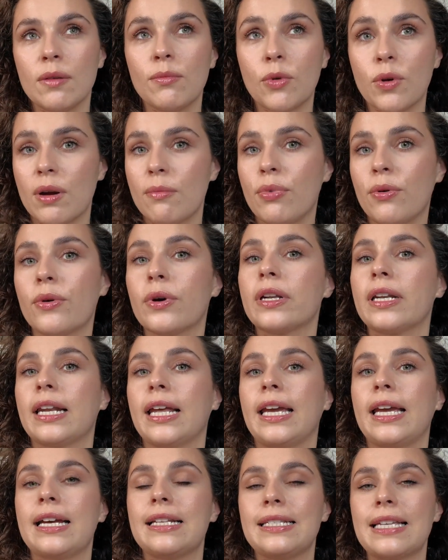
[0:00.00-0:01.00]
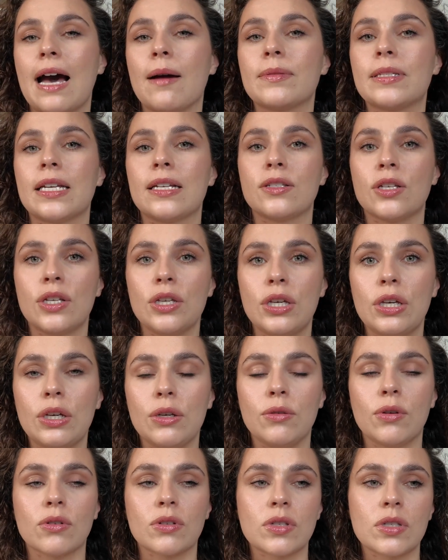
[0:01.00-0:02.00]
more importantly, adapt it to
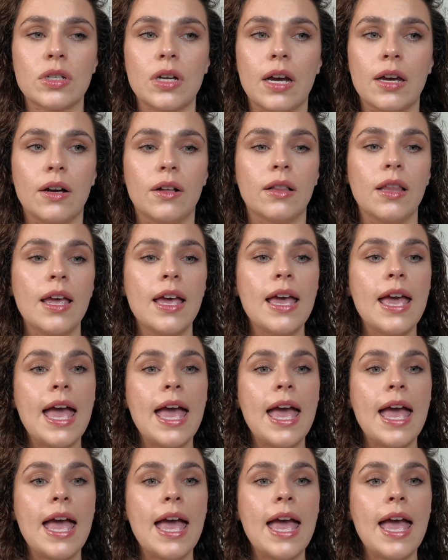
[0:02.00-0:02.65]
you, your style,